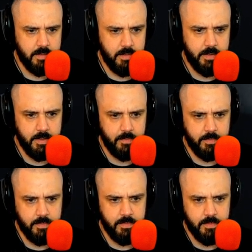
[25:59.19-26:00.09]
No.
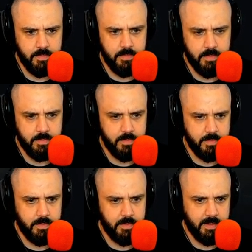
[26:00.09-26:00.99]

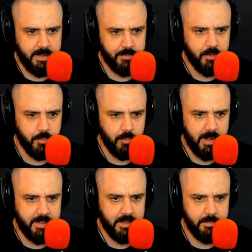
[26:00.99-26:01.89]
I have to go
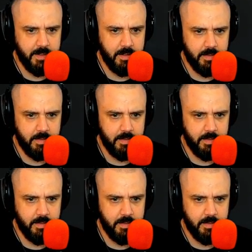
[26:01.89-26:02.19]
right down you the middle.